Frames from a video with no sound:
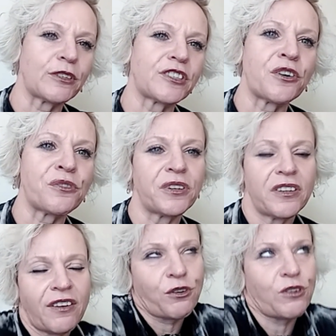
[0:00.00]
So
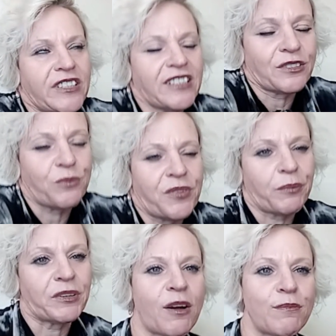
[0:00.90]
of course he's the one that
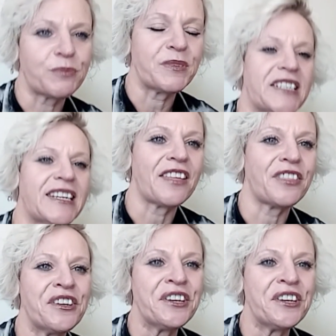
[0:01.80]
would come to me in death,